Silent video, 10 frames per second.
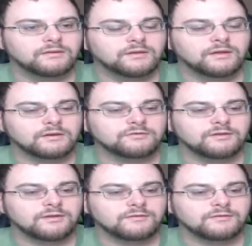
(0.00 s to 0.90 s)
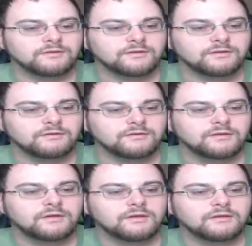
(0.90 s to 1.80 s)
Not a chance in hell,
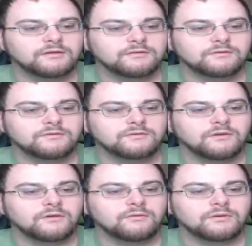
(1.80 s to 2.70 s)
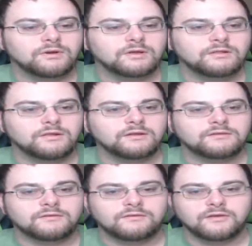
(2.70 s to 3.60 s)
is what I'd like
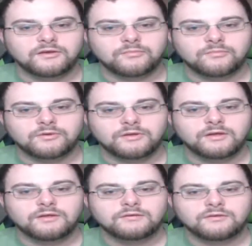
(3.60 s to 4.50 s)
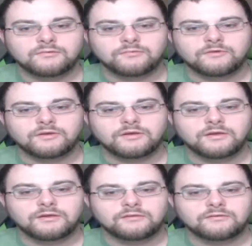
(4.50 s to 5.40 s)
to say, but seems the
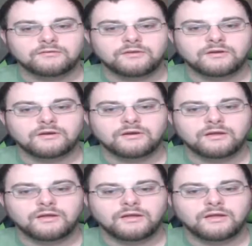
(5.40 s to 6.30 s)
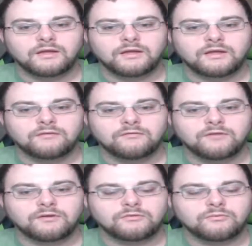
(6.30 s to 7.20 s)
kings there uh,
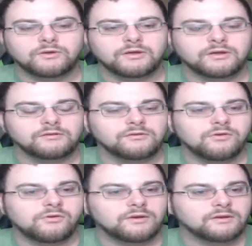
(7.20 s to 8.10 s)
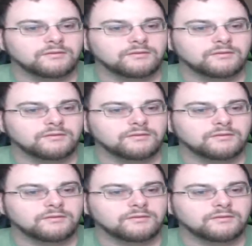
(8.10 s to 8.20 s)
found a way to do it.